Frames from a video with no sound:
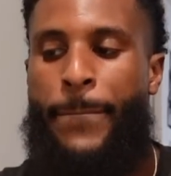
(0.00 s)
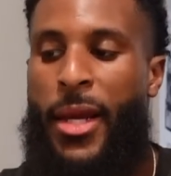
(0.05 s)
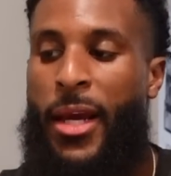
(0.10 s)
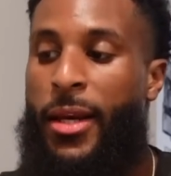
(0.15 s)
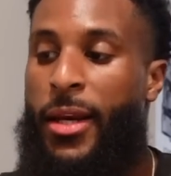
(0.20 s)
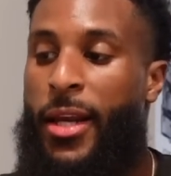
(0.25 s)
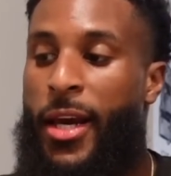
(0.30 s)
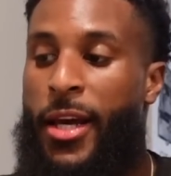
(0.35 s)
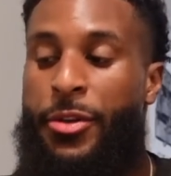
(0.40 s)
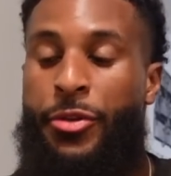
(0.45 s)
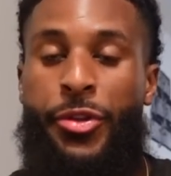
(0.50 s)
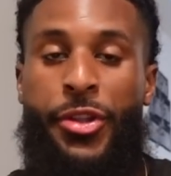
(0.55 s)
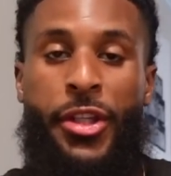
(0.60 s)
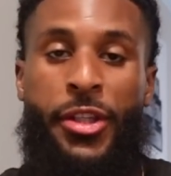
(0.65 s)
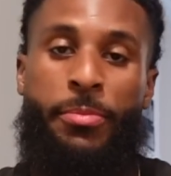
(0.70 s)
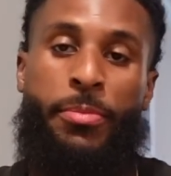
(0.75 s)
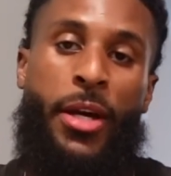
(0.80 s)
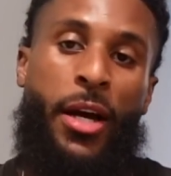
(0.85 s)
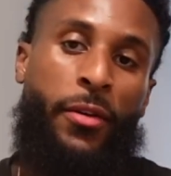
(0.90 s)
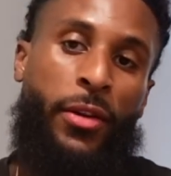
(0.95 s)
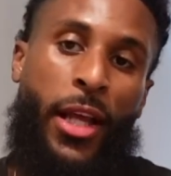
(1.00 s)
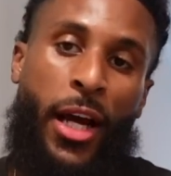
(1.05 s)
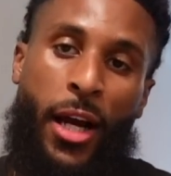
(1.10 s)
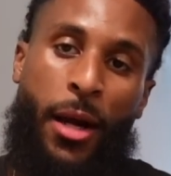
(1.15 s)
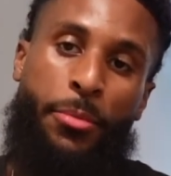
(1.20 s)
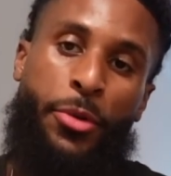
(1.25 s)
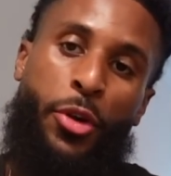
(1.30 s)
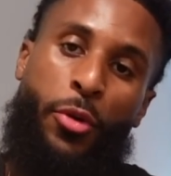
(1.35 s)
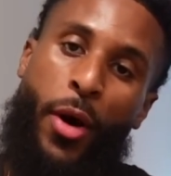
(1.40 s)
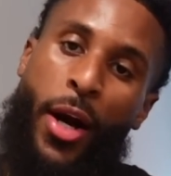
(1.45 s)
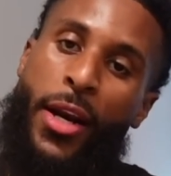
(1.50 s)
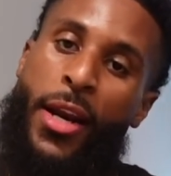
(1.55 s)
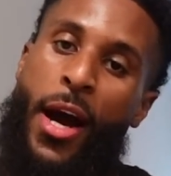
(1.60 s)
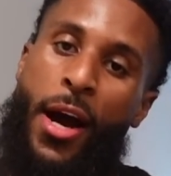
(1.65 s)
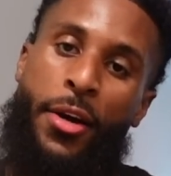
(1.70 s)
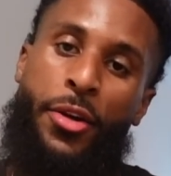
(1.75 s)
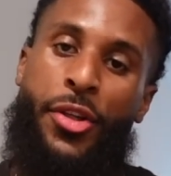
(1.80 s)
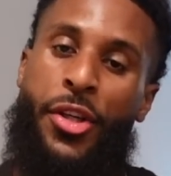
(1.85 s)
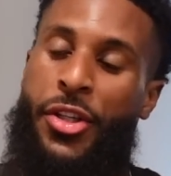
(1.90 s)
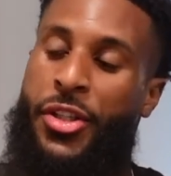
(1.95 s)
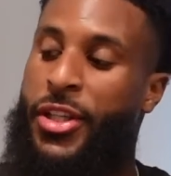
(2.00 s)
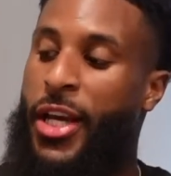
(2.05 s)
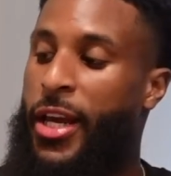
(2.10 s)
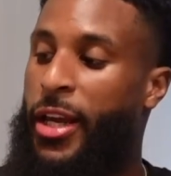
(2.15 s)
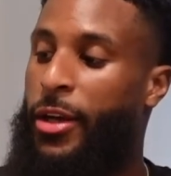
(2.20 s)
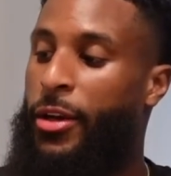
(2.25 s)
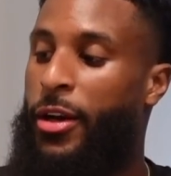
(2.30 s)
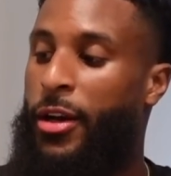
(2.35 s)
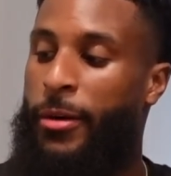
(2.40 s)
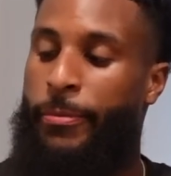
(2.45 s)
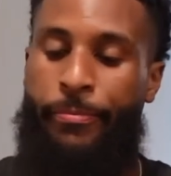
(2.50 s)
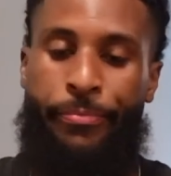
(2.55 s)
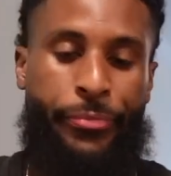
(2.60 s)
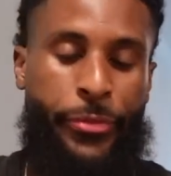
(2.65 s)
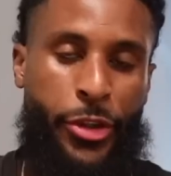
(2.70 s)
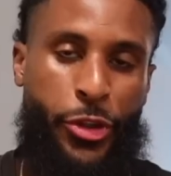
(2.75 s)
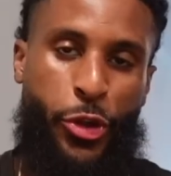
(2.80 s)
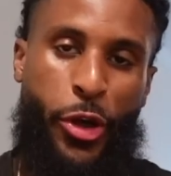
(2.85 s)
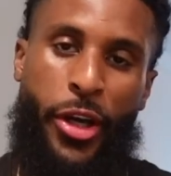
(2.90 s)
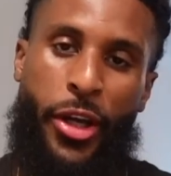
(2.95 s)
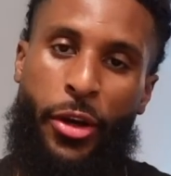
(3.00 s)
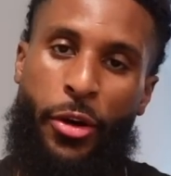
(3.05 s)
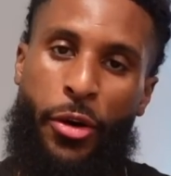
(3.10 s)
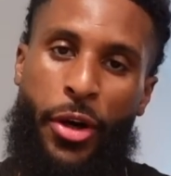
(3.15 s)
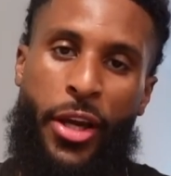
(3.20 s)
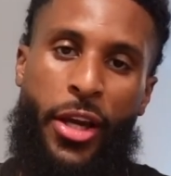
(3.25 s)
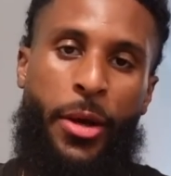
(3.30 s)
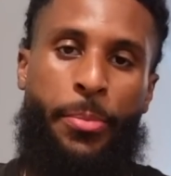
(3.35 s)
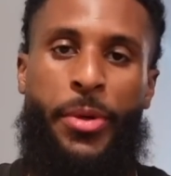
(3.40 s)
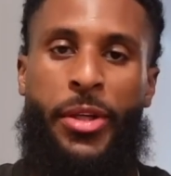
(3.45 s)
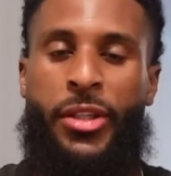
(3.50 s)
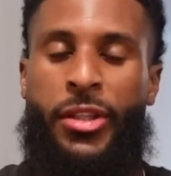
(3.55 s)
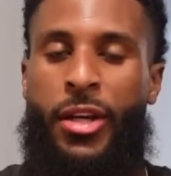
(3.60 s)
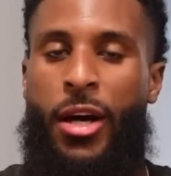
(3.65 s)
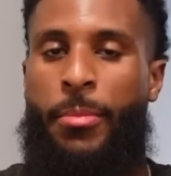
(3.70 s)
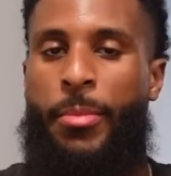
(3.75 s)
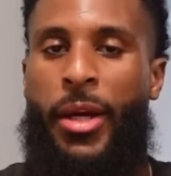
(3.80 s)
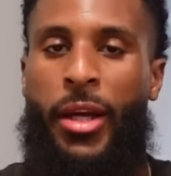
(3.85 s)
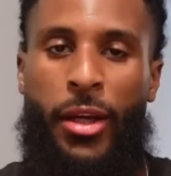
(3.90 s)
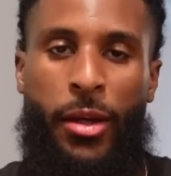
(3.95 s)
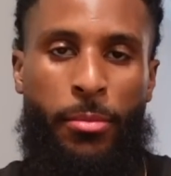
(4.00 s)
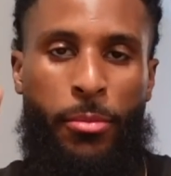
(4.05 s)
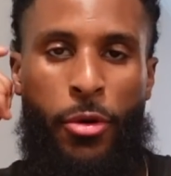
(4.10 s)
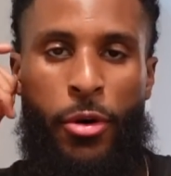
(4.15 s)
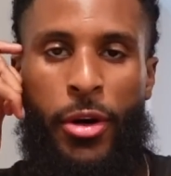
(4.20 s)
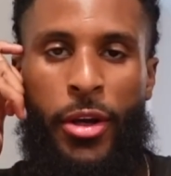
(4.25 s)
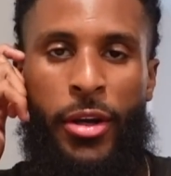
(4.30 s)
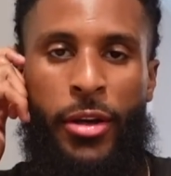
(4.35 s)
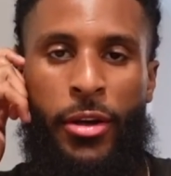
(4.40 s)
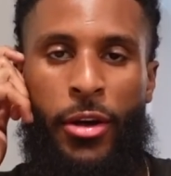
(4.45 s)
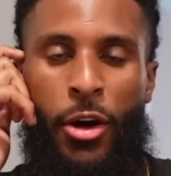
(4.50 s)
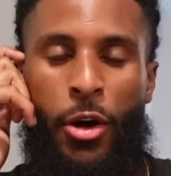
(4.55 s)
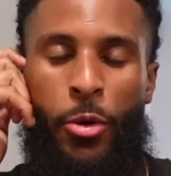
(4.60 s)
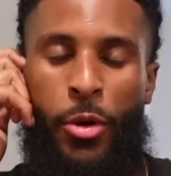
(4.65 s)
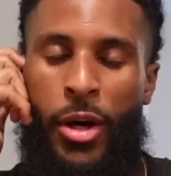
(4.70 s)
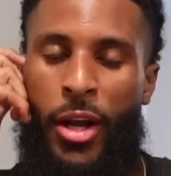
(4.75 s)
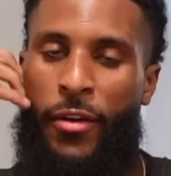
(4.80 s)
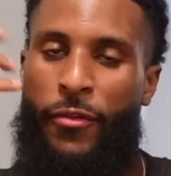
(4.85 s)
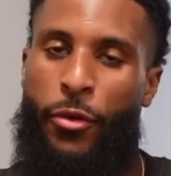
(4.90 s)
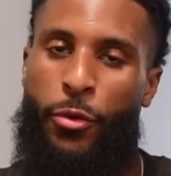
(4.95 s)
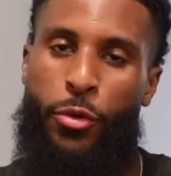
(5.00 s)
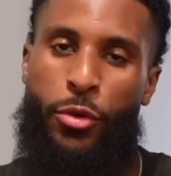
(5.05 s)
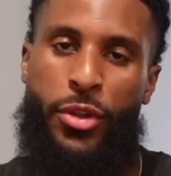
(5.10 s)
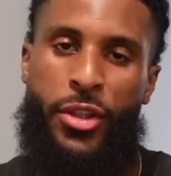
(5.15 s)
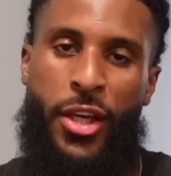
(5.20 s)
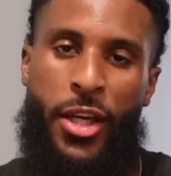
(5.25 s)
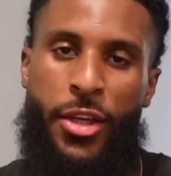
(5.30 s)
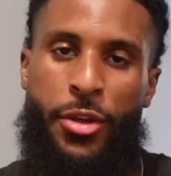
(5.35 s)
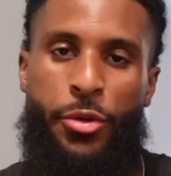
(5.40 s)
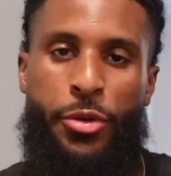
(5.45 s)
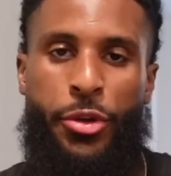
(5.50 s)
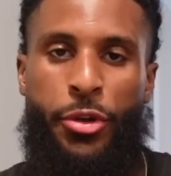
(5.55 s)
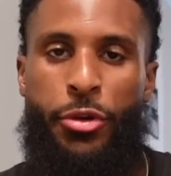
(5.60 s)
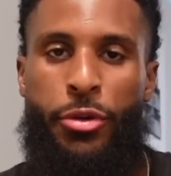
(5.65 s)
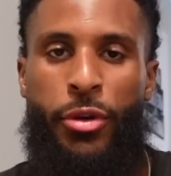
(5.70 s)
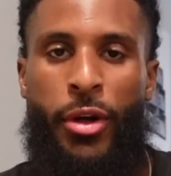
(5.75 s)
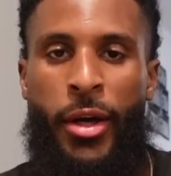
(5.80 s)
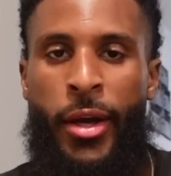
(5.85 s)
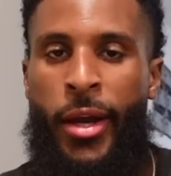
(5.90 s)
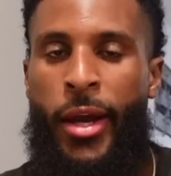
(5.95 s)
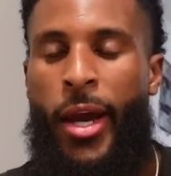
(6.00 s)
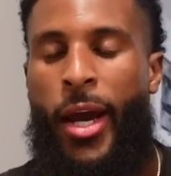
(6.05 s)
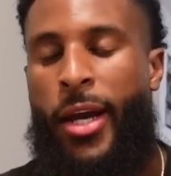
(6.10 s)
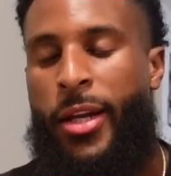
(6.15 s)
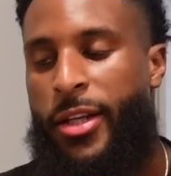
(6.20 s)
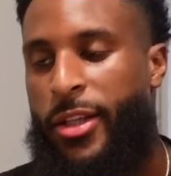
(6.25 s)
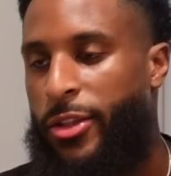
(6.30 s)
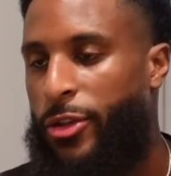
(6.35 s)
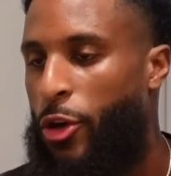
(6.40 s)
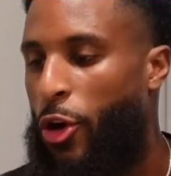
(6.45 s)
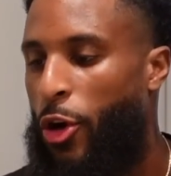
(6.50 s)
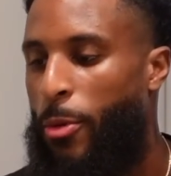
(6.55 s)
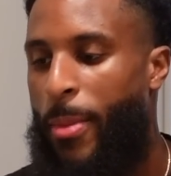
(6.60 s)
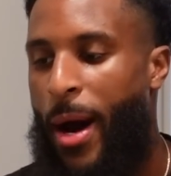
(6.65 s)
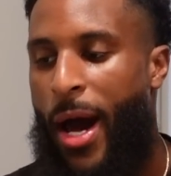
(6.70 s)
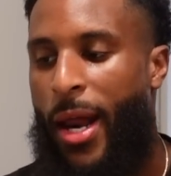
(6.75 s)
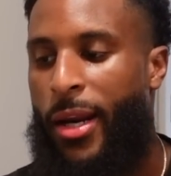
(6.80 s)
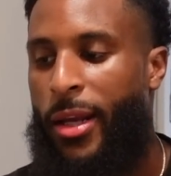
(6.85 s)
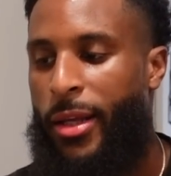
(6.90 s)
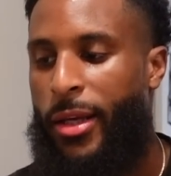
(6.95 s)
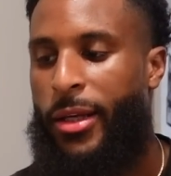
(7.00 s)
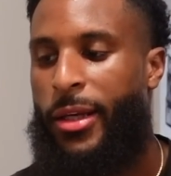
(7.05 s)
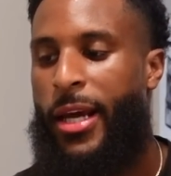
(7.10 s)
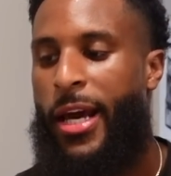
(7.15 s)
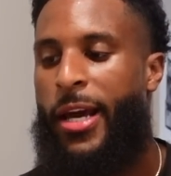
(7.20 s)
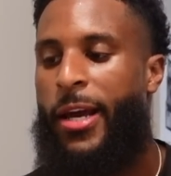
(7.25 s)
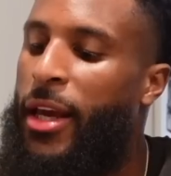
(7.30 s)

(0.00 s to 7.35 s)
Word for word: And then you just be able, like I'm doing right now, you just shake it up, drink it on an empty stomach in the morning or whatever routine you do and just go about it in your day.